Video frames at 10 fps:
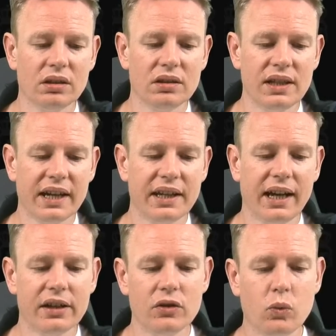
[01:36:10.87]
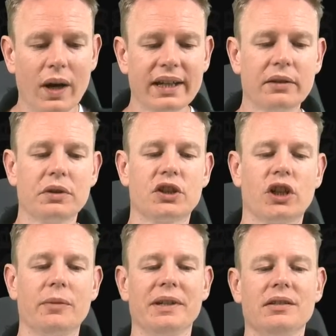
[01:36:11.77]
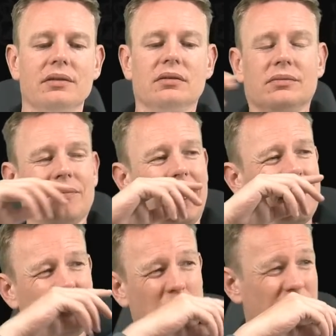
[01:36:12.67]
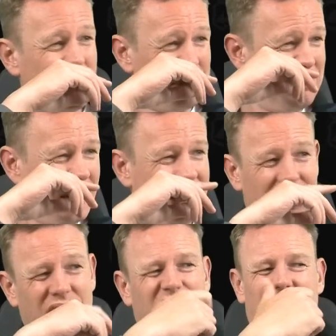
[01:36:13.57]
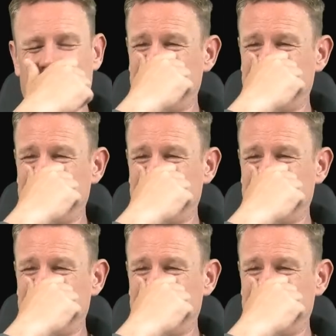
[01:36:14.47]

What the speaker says: Yanni, are you 100 German? I don't know what that means.